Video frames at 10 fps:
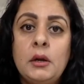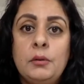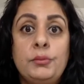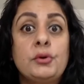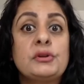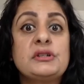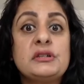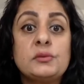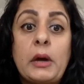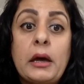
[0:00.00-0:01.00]
Books
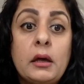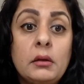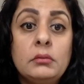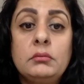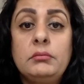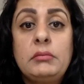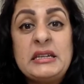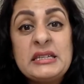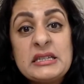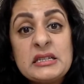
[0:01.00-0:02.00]
as well,
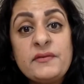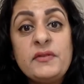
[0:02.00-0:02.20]
medicines and